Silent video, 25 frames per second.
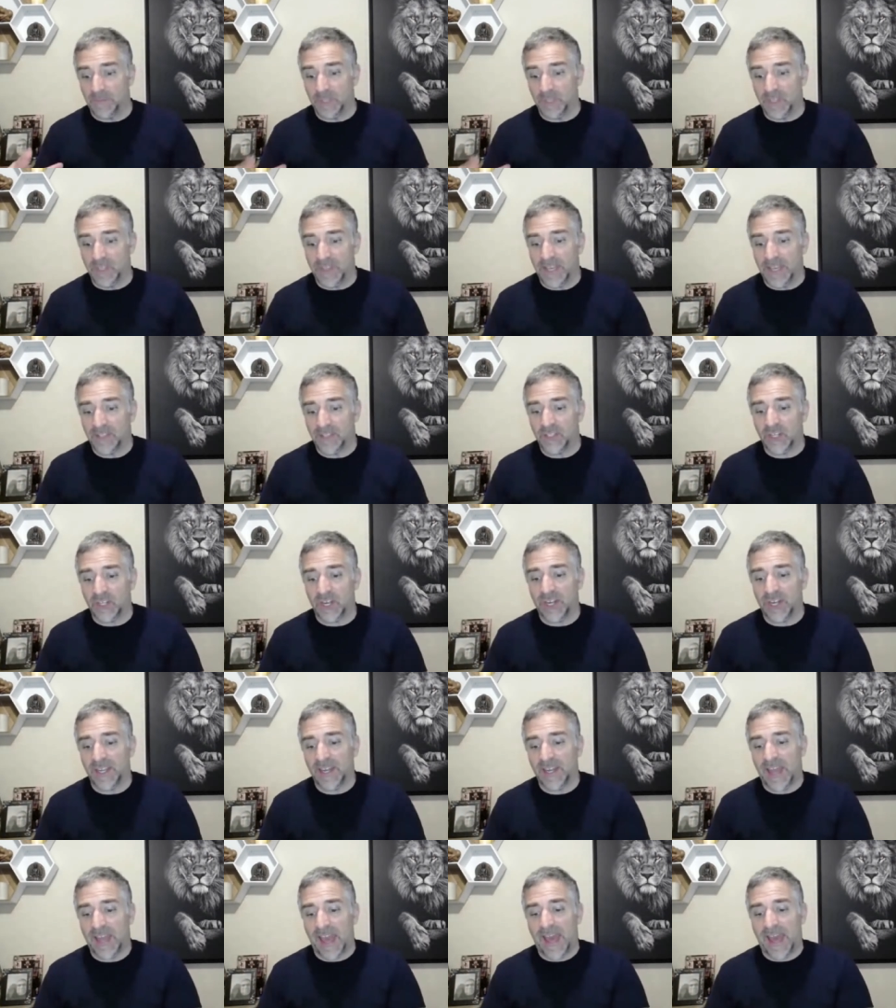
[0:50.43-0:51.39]
So that
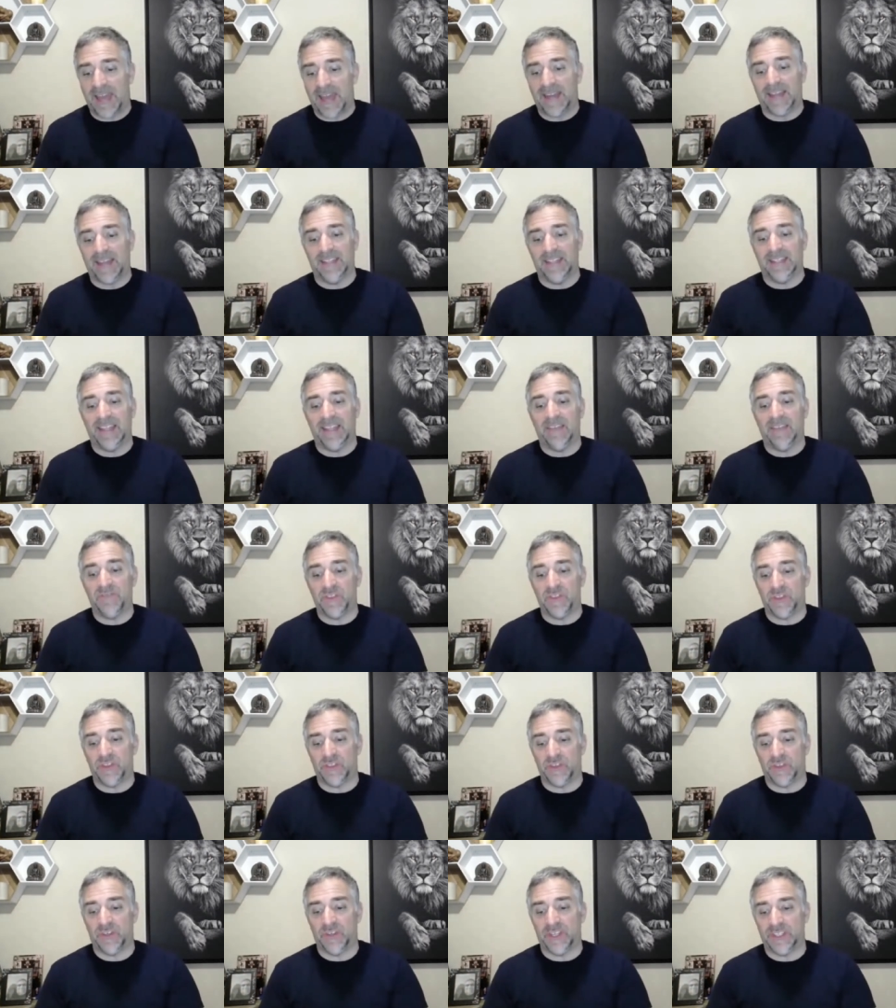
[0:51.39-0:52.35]
started at
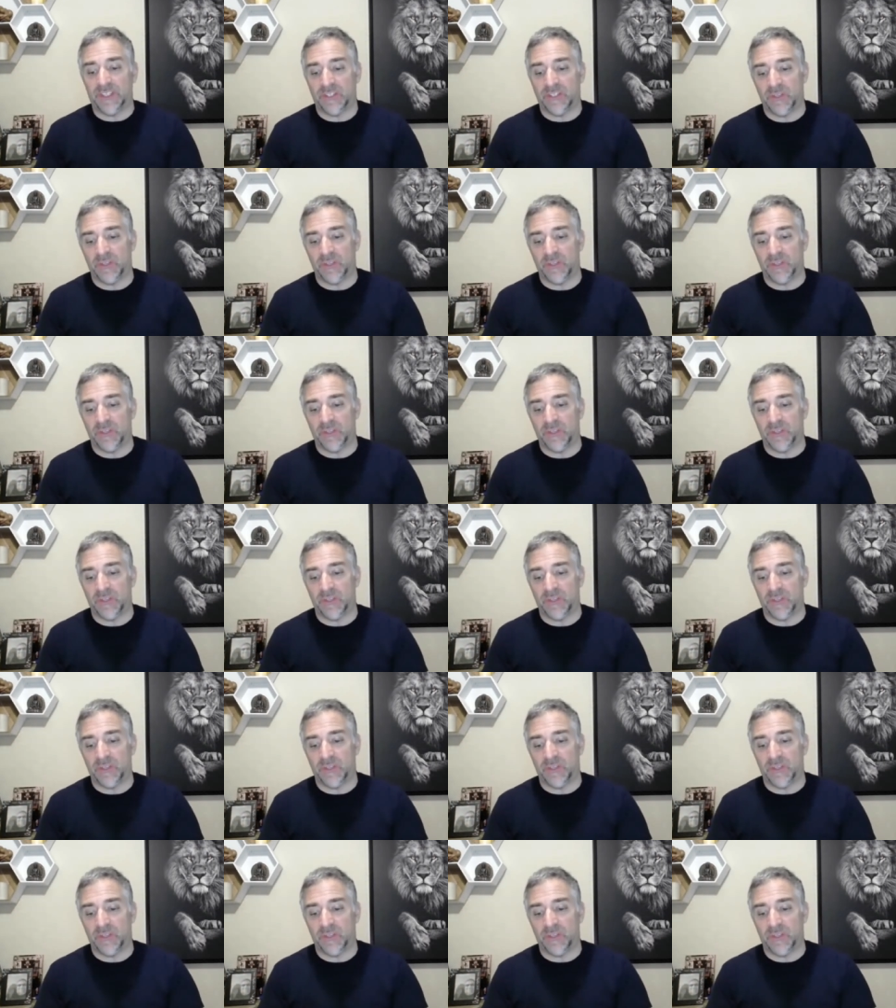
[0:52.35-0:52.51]
11:30.